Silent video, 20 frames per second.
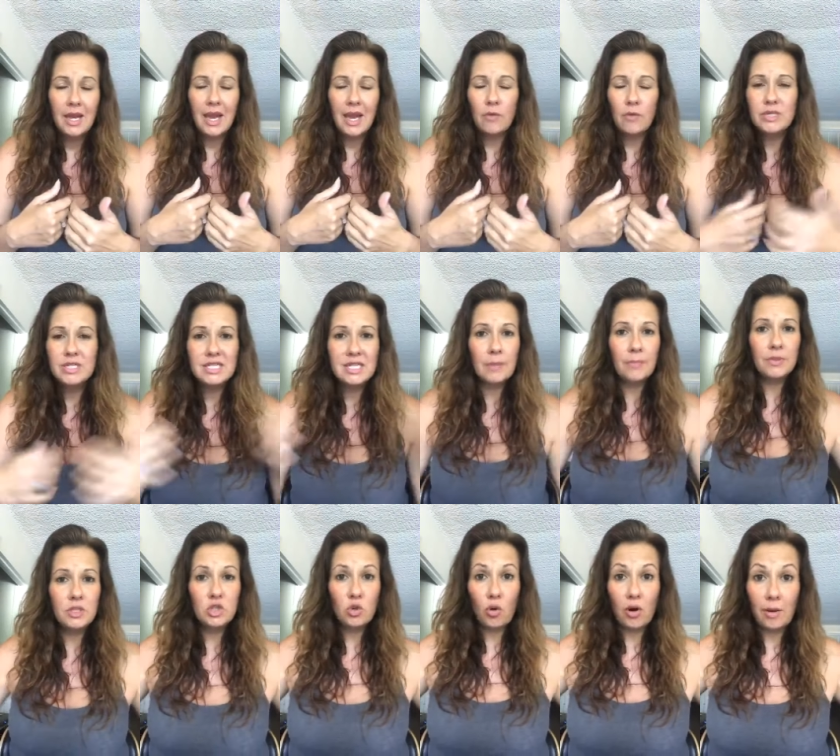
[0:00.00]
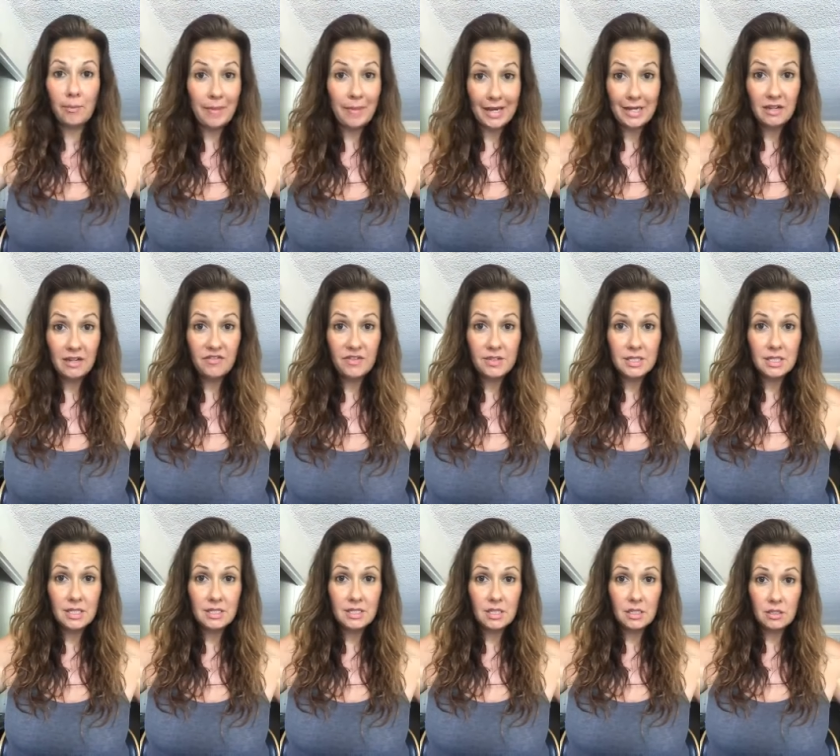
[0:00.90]
and we step into our
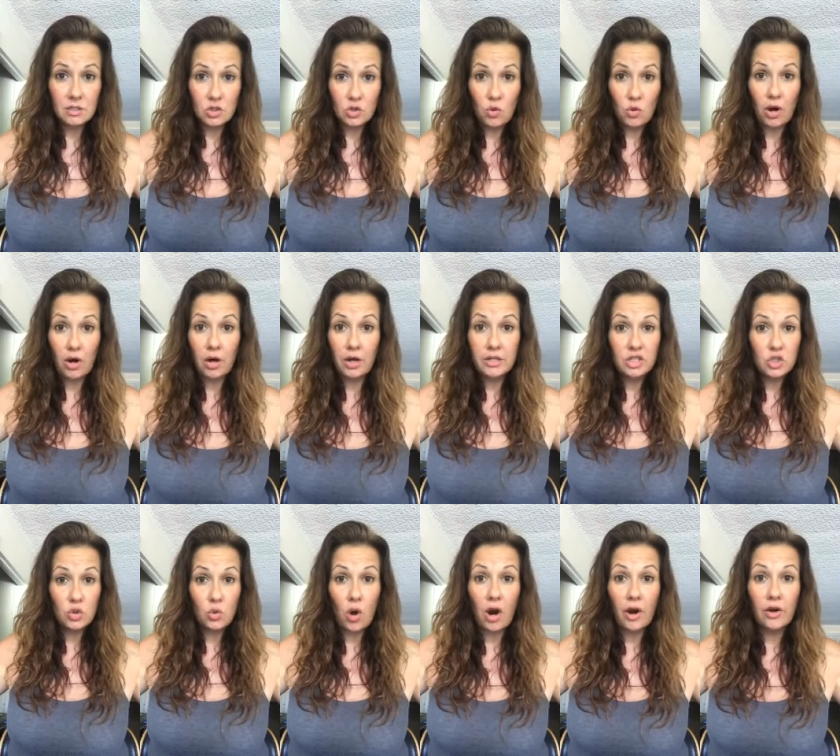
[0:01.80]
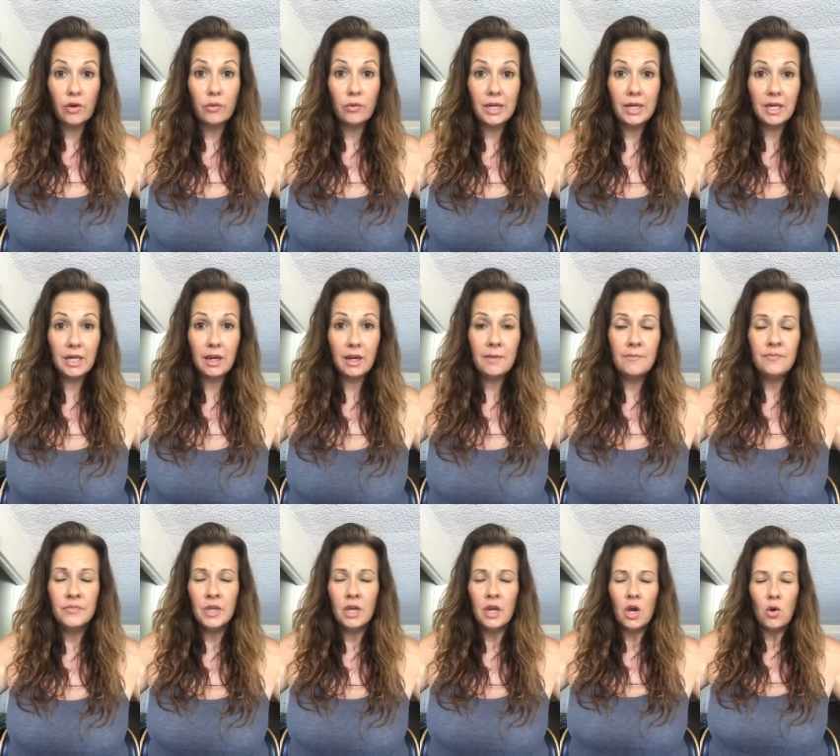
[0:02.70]
magnificence, into our arena,
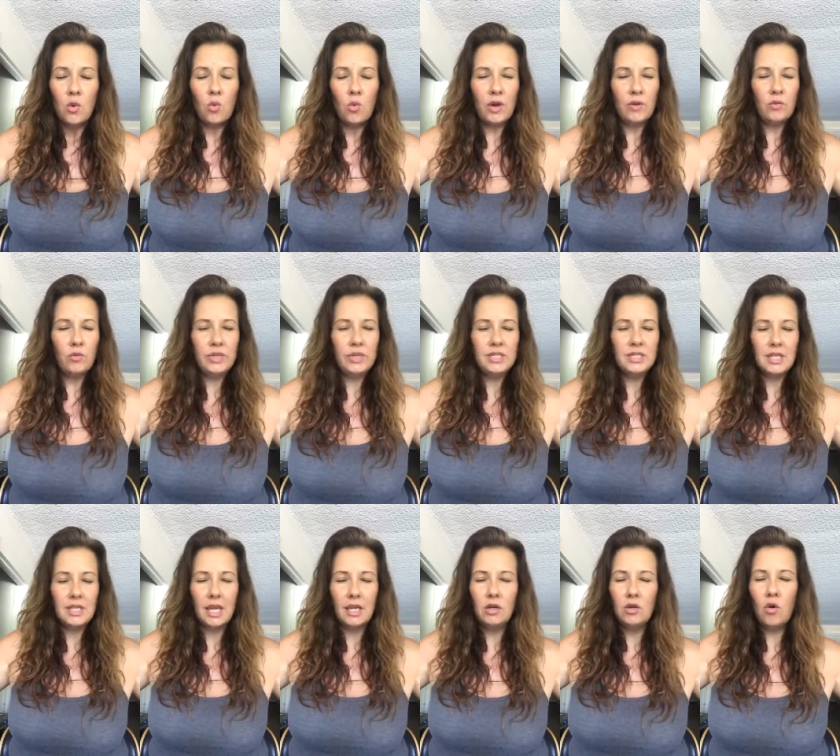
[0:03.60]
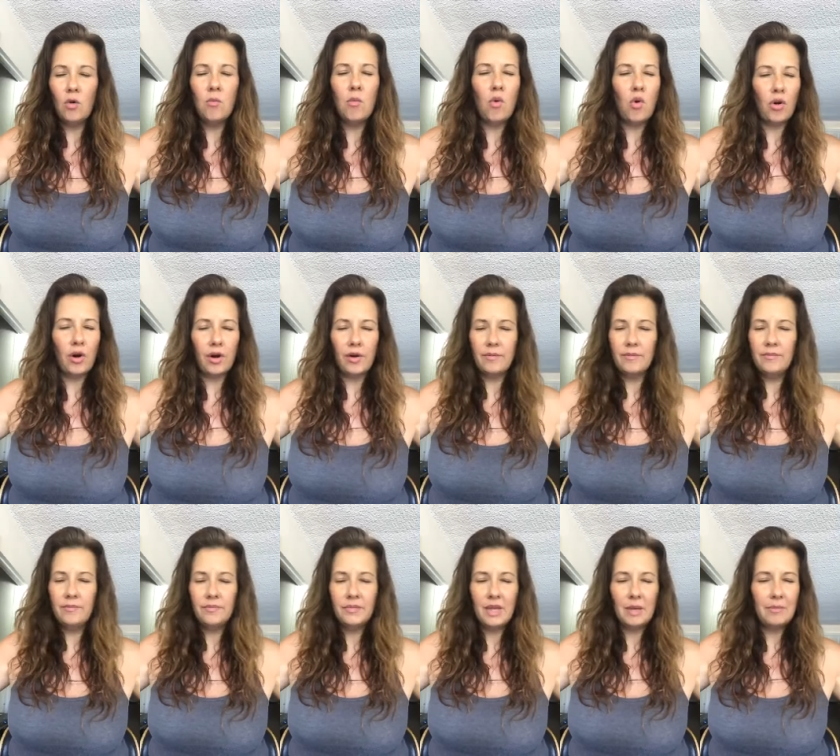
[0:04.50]
when we say no more.
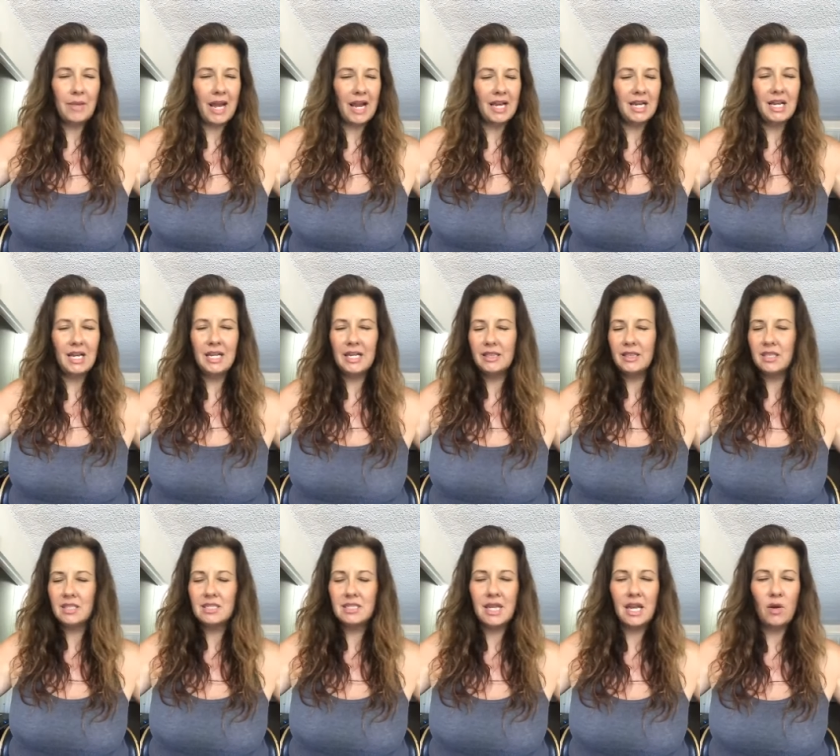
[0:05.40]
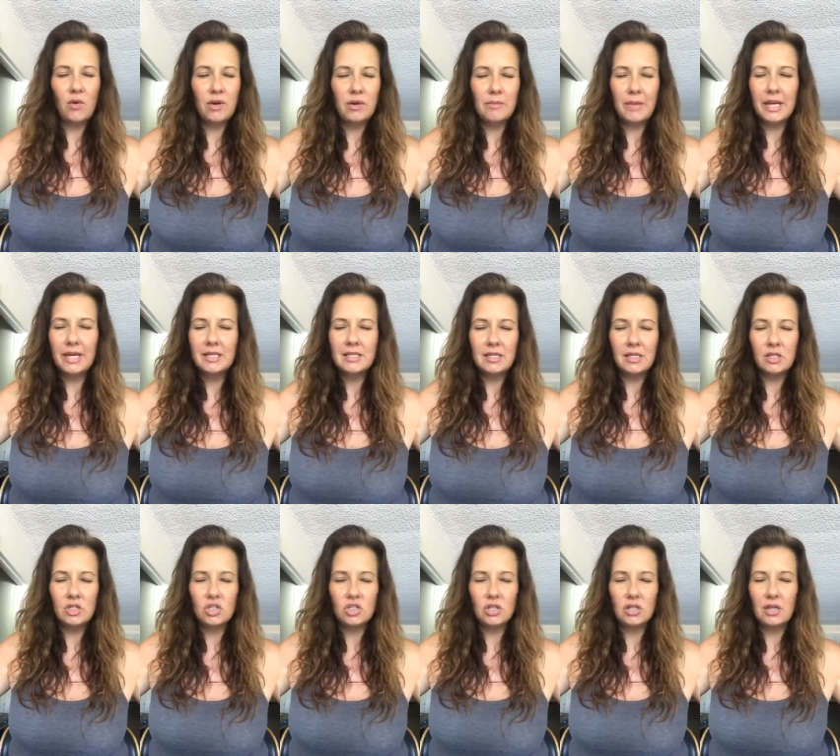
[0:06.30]
I'm not gonna let this take away my
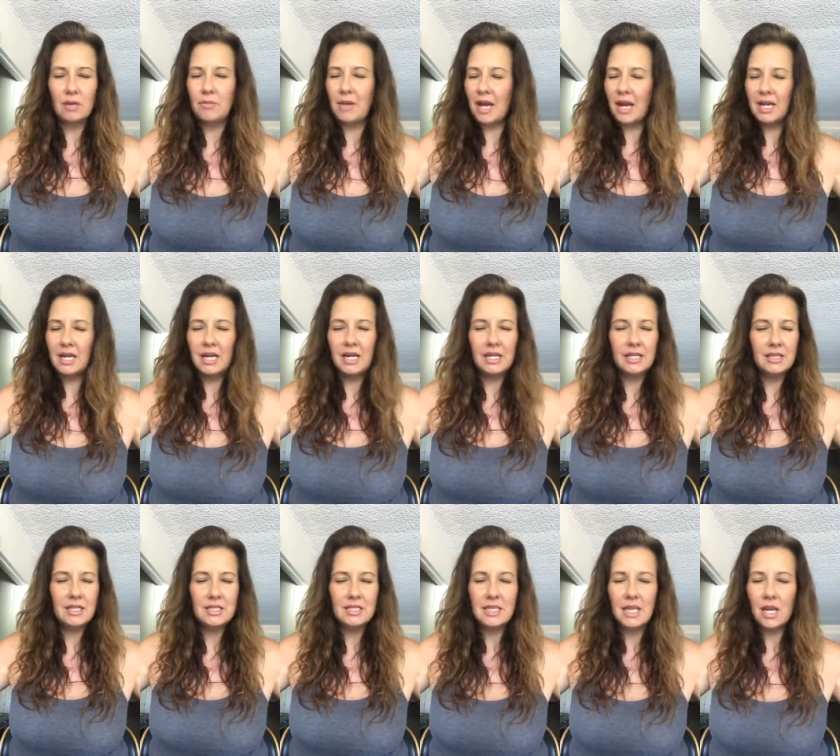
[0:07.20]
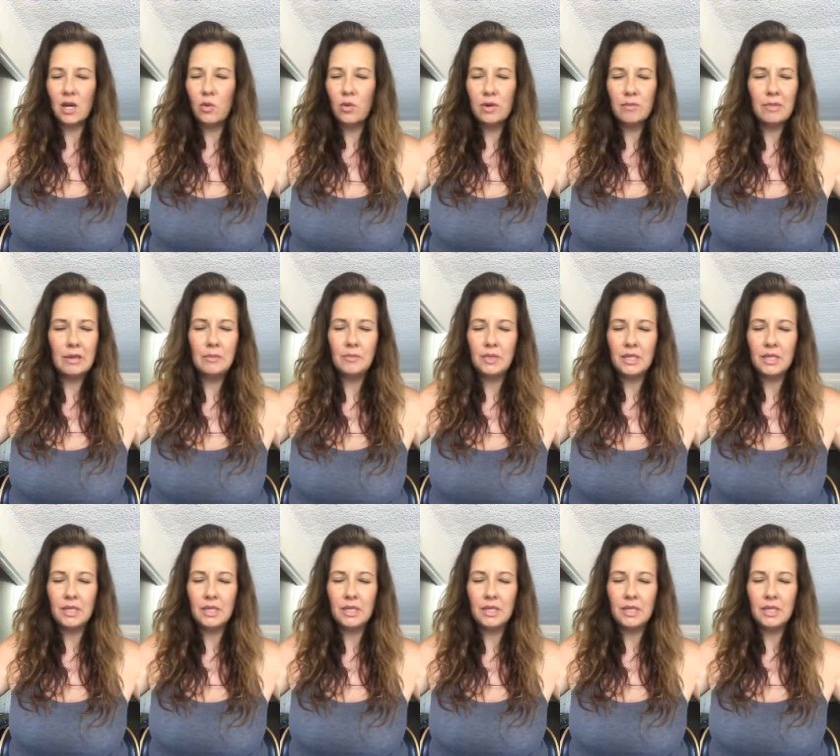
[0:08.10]
attention. I'm not gonna let this take away my